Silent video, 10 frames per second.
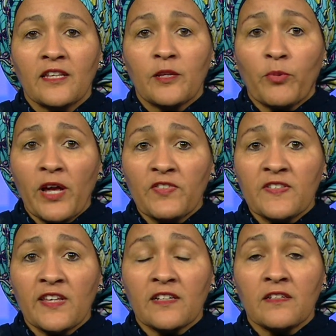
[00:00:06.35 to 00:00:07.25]
The private
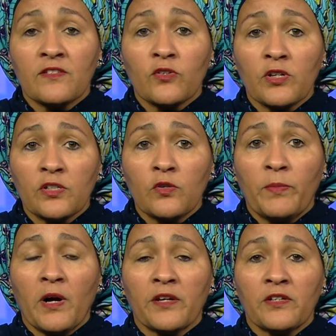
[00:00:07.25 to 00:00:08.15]
sector is a critical
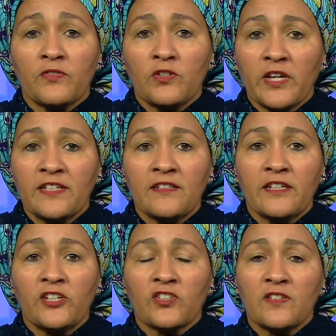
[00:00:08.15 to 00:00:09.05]
partner of the United
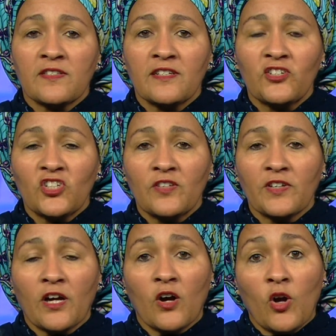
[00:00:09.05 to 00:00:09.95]
Nations in
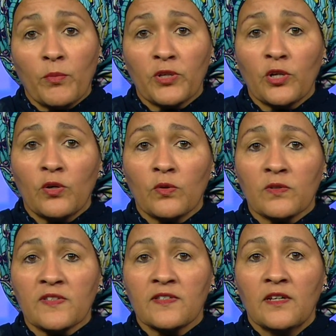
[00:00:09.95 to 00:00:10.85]
achieving our common
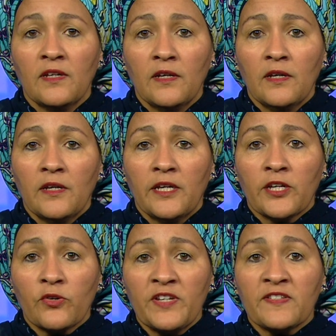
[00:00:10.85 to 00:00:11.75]
goals.
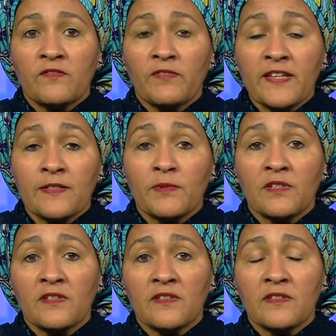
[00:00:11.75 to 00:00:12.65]
Increased
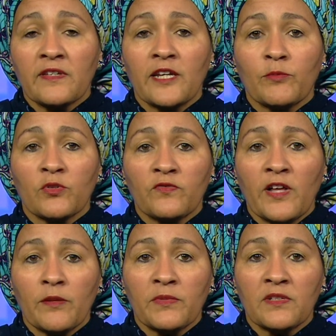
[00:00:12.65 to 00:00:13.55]
investment in sustainable
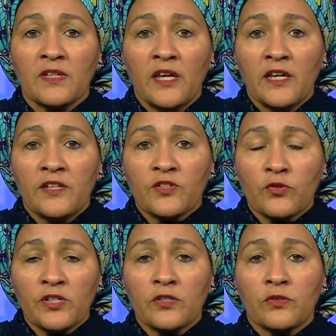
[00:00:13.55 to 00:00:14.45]
development is
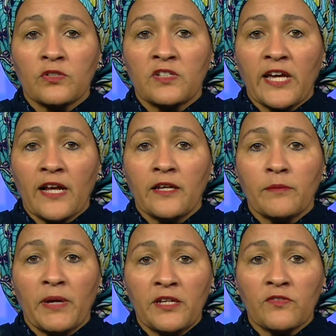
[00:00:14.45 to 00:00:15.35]
critical to
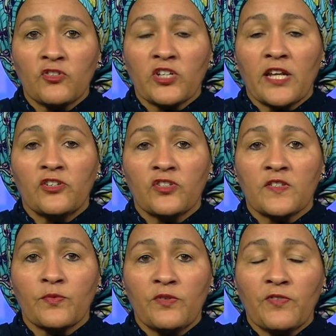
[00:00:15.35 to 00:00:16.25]
tackling many of the
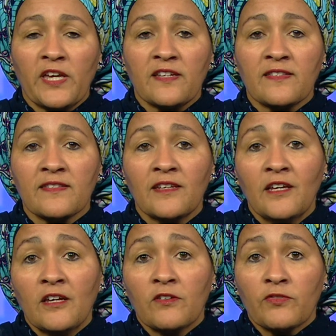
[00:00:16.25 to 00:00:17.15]
challenges we face,
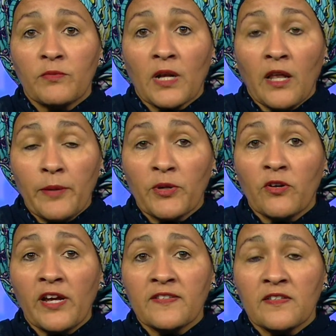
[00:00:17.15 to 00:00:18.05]
from the climate
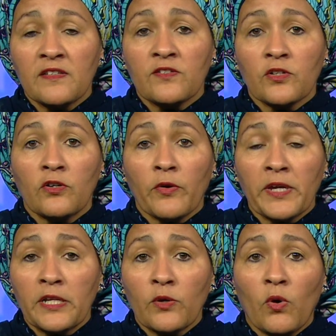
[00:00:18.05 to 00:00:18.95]
crisis to
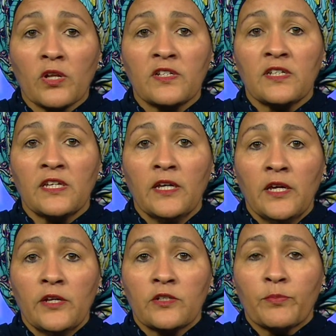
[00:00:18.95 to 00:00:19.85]
growing inequality
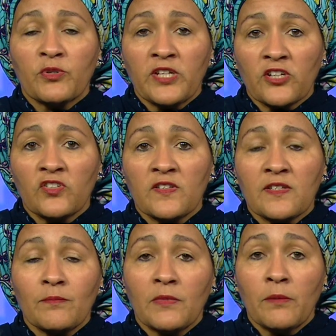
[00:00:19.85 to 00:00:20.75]
to
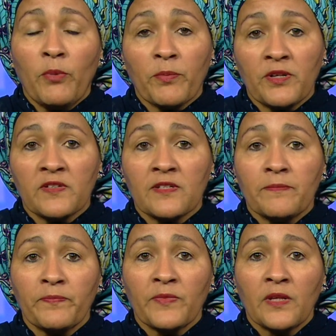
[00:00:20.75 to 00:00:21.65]
protectionism and
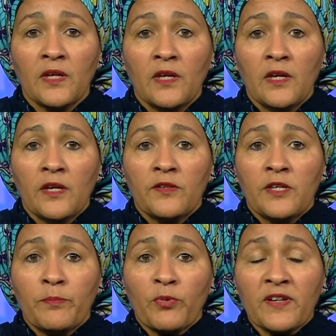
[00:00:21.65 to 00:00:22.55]
populism.
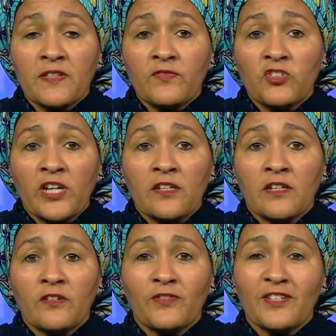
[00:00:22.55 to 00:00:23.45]
The impressive
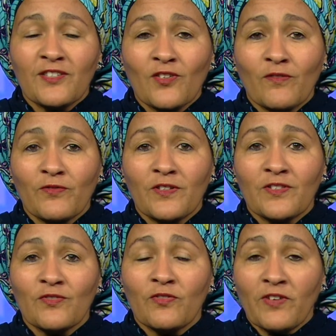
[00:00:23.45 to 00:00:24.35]
agenda for this
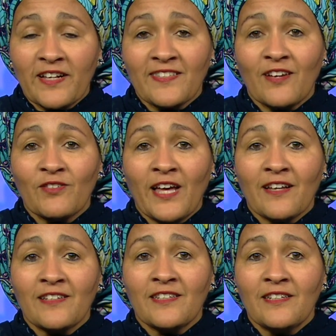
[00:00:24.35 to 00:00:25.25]
conference reflects that
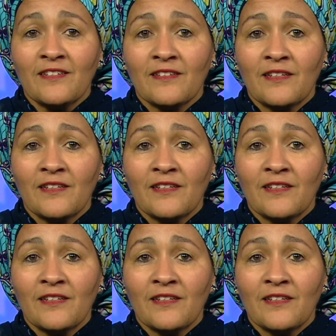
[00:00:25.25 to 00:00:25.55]
reality.